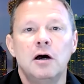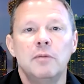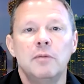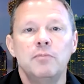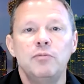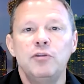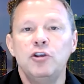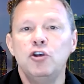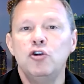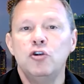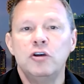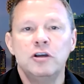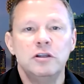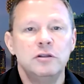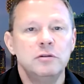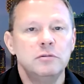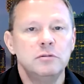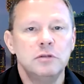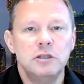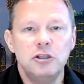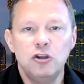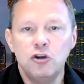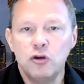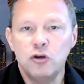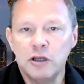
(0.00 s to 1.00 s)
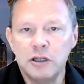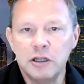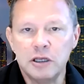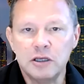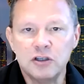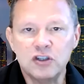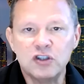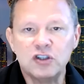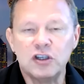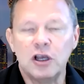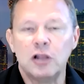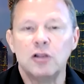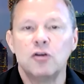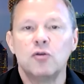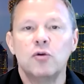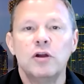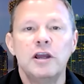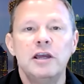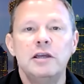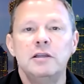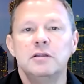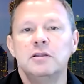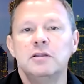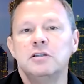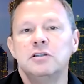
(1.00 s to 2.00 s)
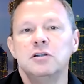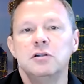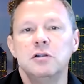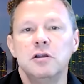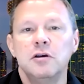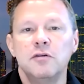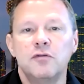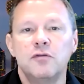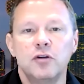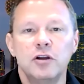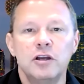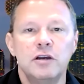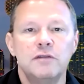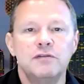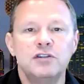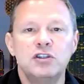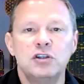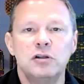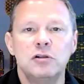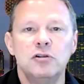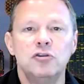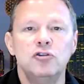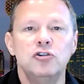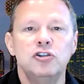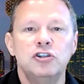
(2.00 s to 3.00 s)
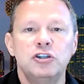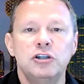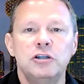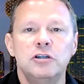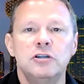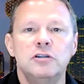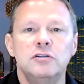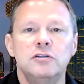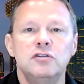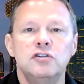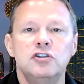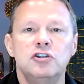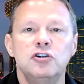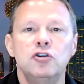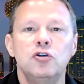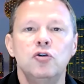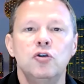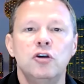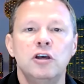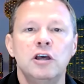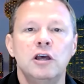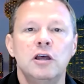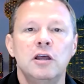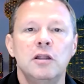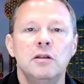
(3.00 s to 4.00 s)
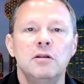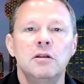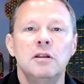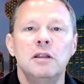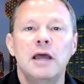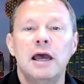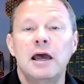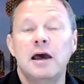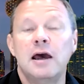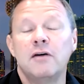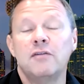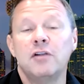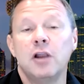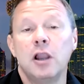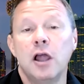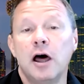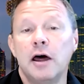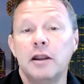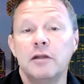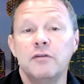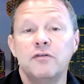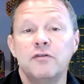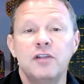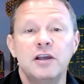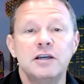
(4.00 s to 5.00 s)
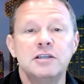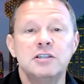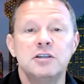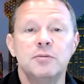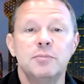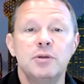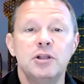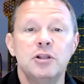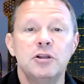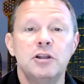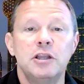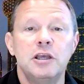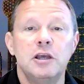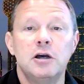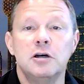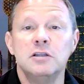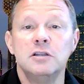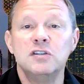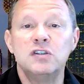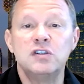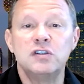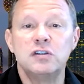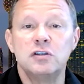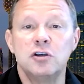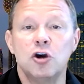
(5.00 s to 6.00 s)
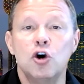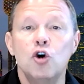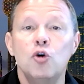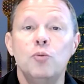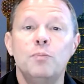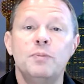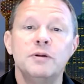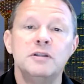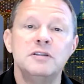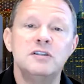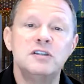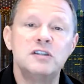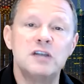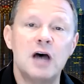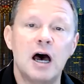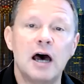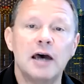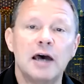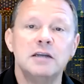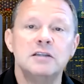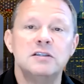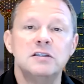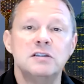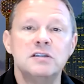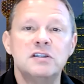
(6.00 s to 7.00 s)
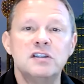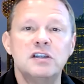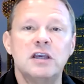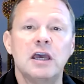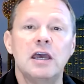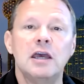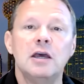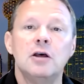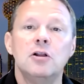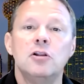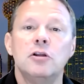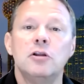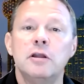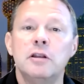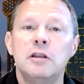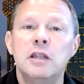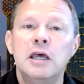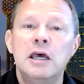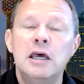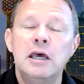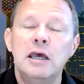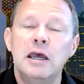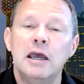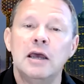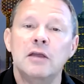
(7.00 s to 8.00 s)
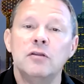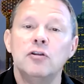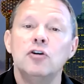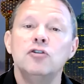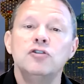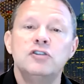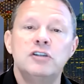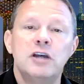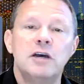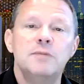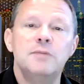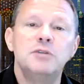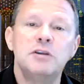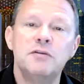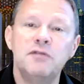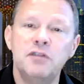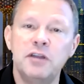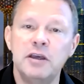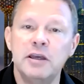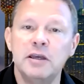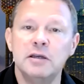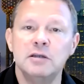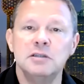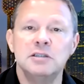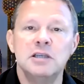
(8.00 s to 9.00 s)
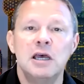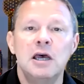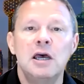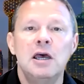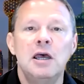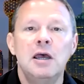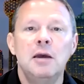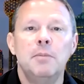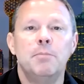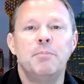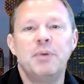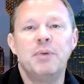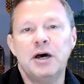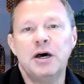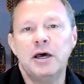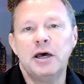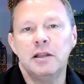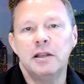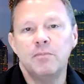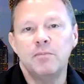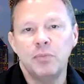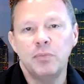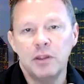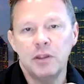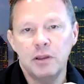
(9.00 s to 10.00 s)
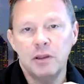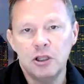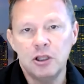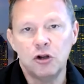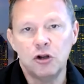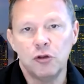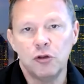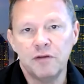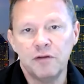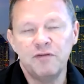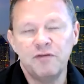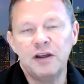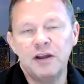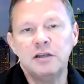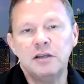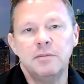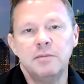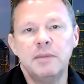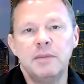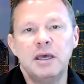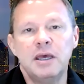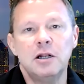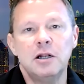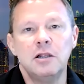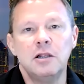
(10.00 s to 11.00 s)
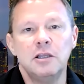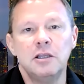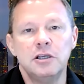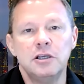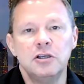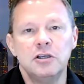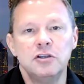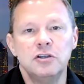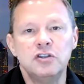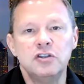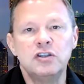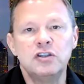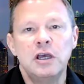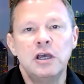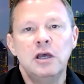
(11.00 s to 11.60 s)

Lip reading: You can accelerate the delivery of solutions. You can have a lot of flexibility on scope and size and scale and those types of things. But the fundamental is